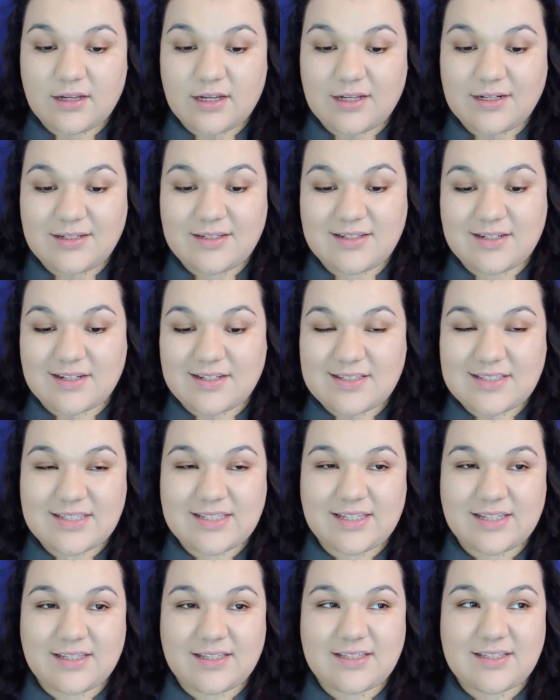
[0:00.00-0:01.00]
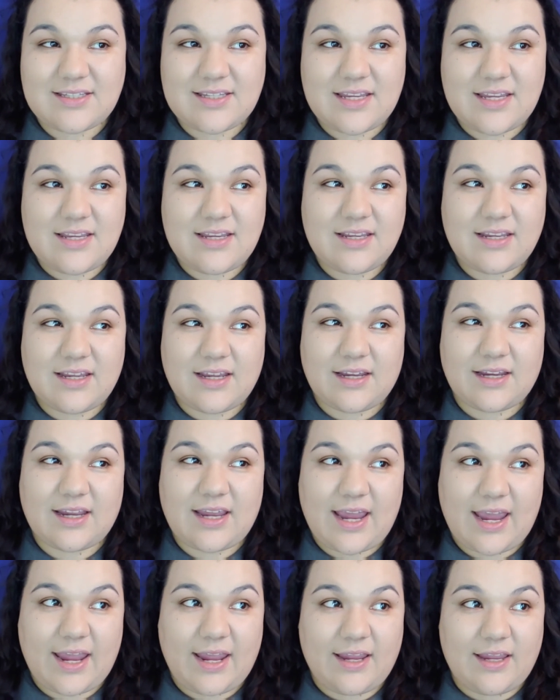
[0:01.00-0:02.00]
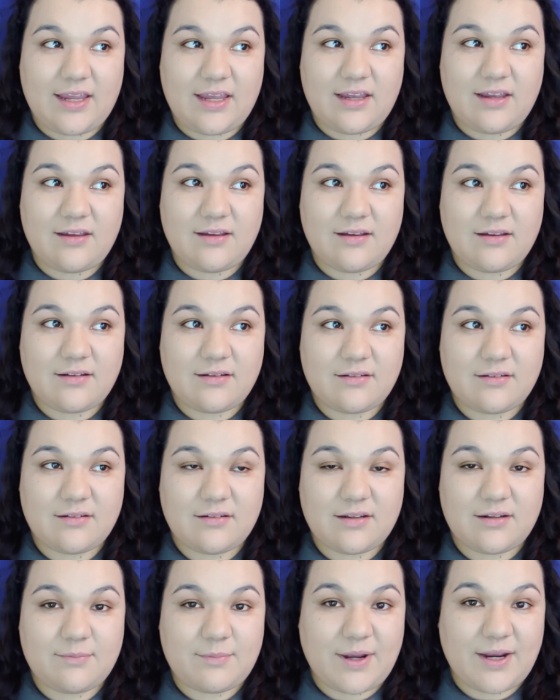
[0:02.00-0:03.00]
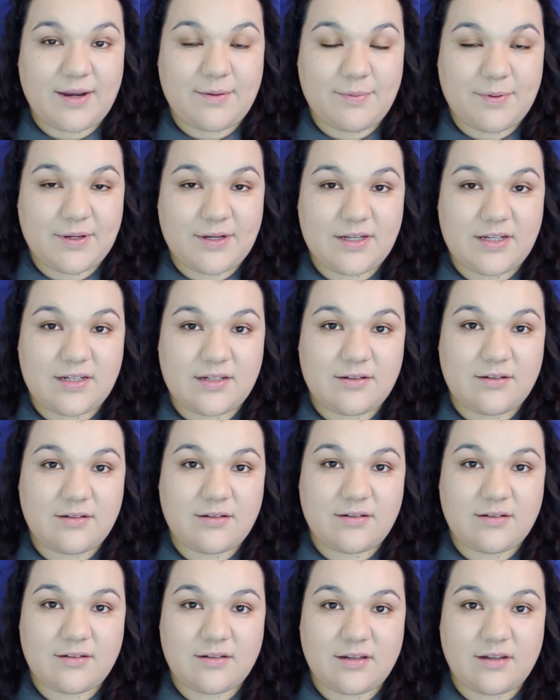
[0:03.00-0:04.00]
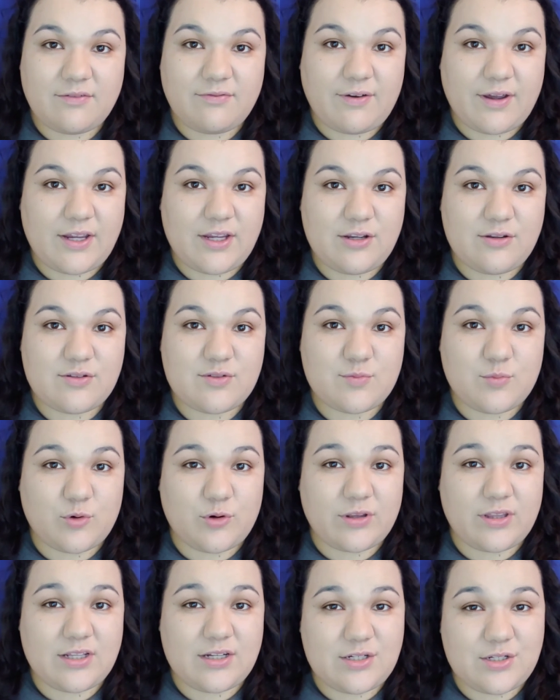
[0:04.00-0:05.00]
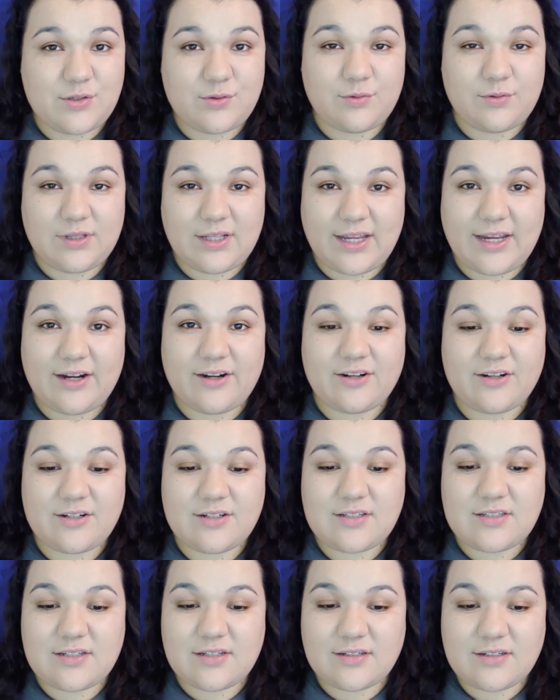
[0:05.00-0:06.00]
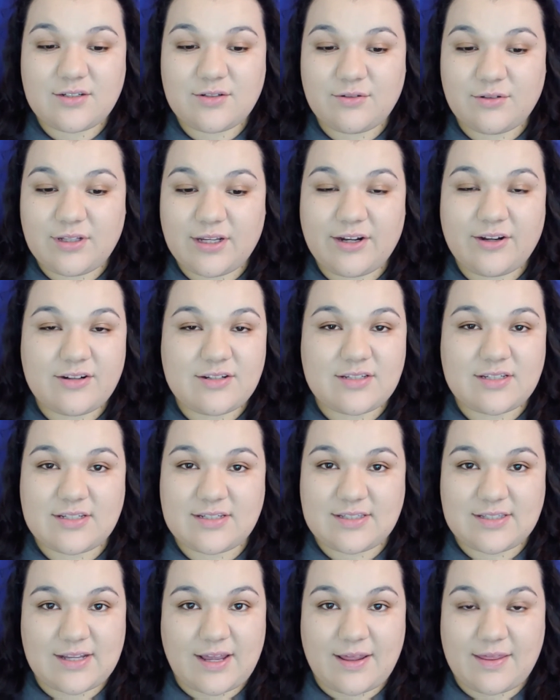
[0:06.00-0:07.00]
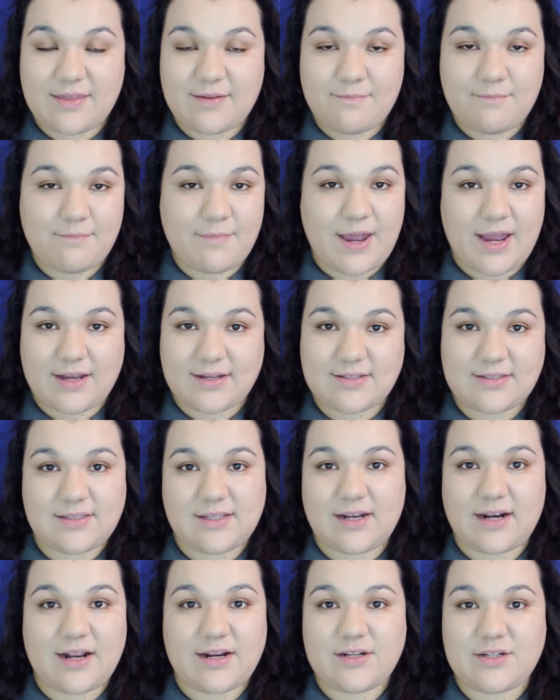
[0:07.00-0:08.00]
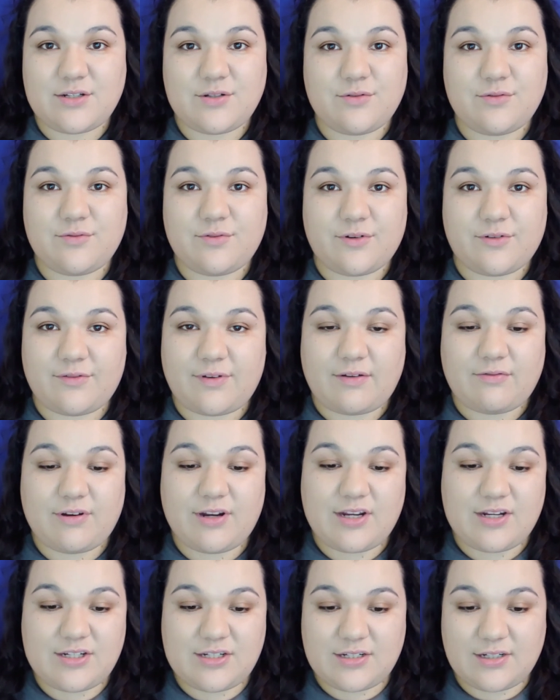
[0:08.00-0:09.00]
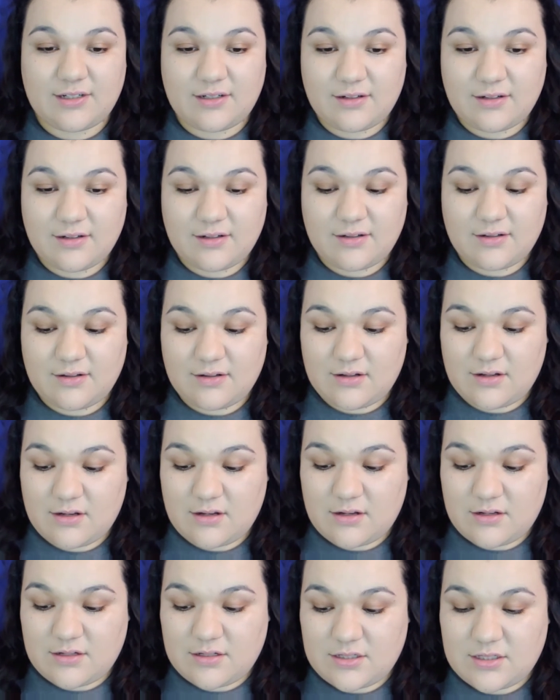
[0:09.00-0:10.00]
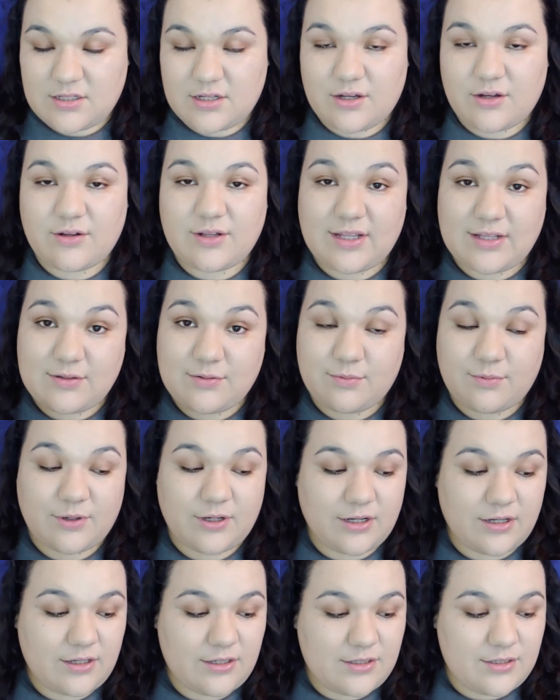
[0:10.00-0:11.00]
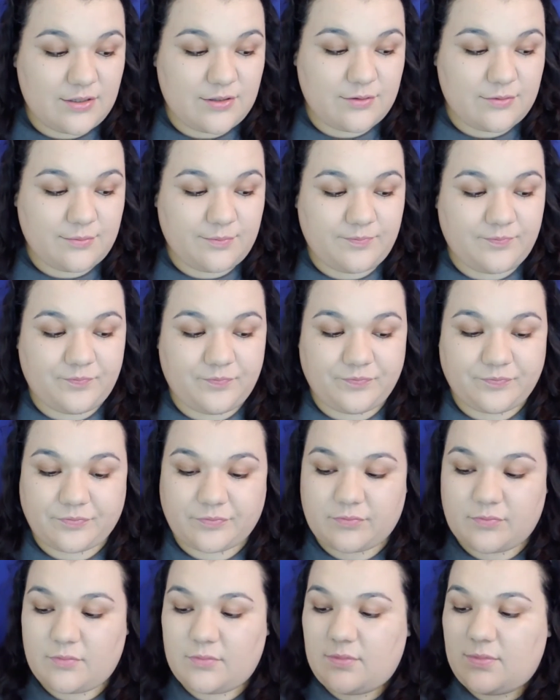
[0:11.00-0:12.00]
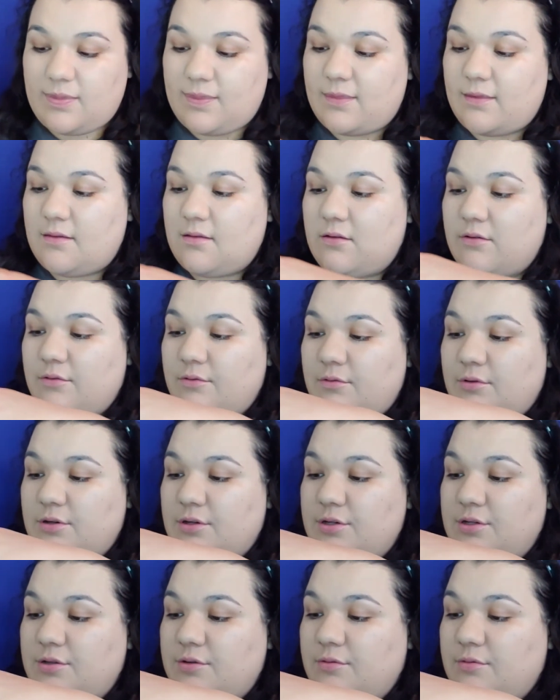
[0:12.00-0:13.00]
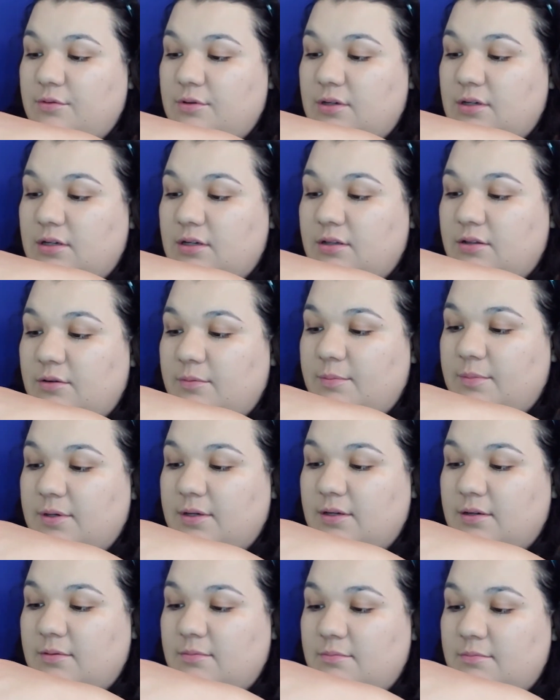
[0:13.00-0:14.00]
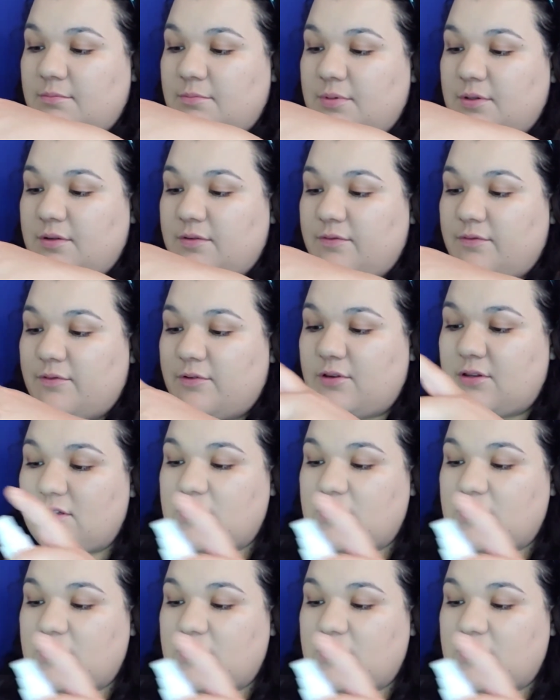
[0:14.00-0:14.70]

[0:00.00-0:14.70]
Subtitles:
it does get cakey, in my opinion, if I use more than 2 layers. 2 layers is the max that I do for foundation. So that's what we're gonna do. We're gonna do another pump for